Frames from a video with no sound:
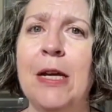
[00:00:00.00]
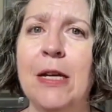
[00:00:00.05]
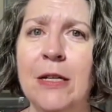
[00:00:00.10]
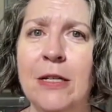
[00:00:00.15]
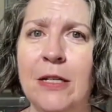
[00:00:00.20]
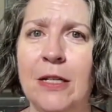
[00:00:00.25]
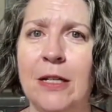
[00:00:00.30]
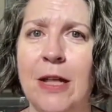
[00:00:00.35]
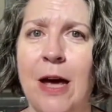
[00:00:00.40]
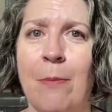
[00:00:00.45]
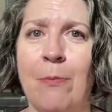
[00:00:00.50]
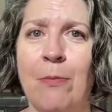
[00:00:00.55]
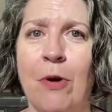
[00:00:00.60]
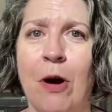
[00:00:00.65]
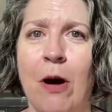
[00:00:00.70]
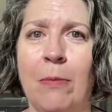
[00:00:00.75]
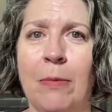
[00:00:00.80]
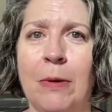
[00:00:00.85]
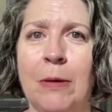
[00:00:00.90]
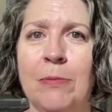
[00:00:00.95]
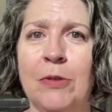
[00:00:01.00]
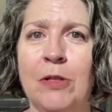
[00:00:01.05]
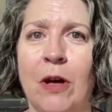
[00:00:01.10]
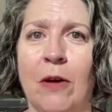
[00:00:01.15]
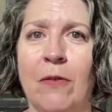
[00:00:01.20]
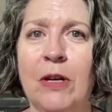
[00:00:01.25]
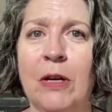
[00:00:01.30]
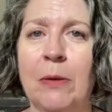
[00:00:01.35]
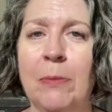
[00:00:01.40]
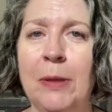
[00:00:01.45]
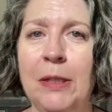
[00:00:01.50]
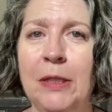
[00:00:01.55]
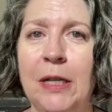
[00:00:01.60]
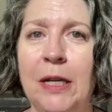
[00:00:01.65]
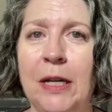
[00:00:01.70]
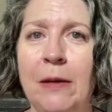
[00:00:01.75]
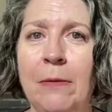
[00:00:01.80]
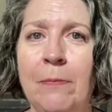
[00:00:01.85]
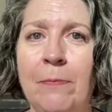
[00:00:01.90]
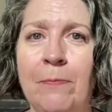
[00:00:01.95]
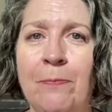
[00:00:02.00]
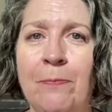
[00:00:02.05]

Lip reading: into that problem-solving ability?